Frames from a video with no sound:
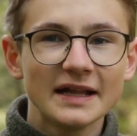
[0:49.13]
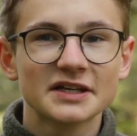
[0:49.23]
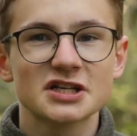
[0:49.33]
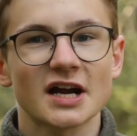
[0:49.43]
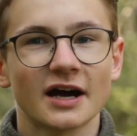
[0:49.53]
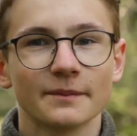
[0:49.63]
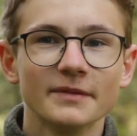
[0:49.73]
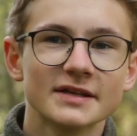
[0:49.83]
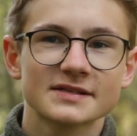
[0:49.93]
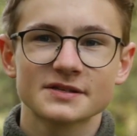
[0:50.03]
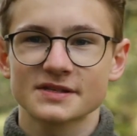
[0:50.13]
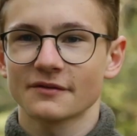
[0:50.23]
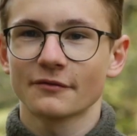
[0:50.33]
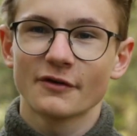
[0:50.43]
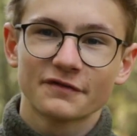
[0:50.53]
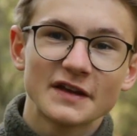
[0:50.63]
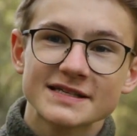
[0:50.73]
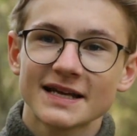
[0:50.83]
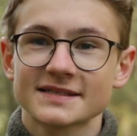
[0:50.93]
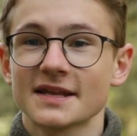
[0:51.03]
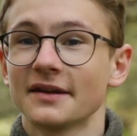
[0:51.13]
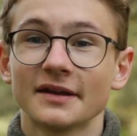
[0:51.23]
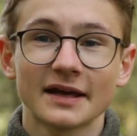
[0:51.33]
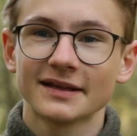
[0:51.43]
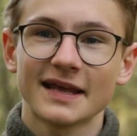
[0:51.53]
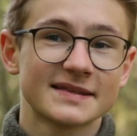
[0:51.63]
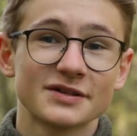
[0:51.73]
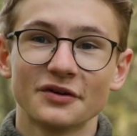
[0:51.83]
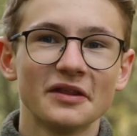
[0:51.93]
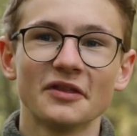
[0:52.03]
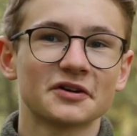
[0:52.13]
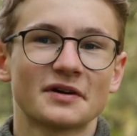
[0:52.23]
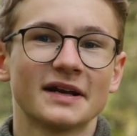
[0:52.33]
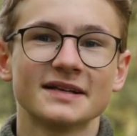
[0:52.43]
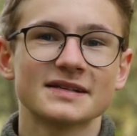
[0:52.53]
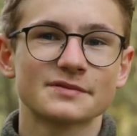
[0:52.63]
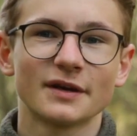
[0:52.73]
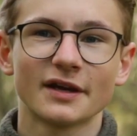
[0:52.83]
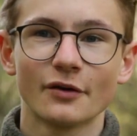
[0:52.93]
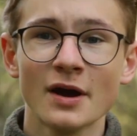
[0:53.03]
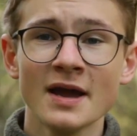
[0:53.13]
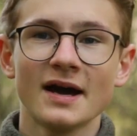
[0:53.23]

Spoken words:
the sharpness with this lens and another lens, you're not right in this video.